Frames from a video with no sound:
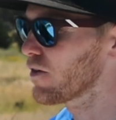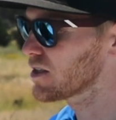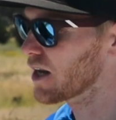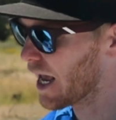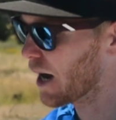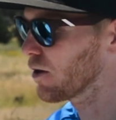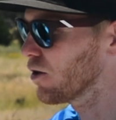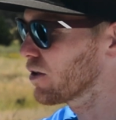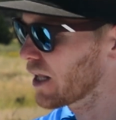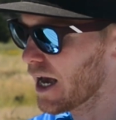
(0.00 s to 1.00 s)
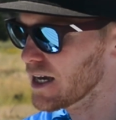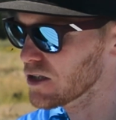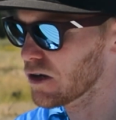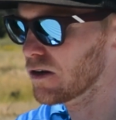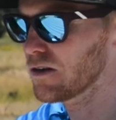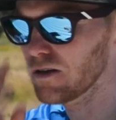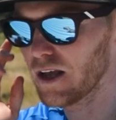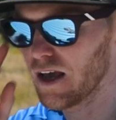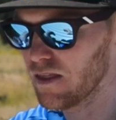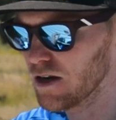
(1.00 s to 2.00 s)
it's an hour-long liaison
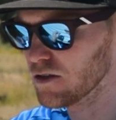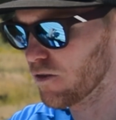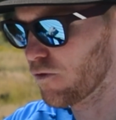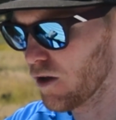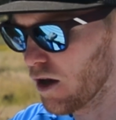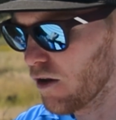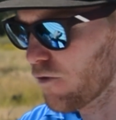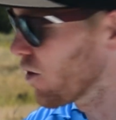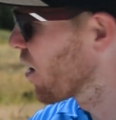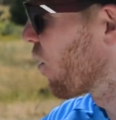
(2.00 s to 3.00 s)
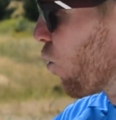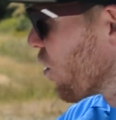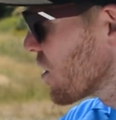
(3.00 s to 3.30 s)
and there's a water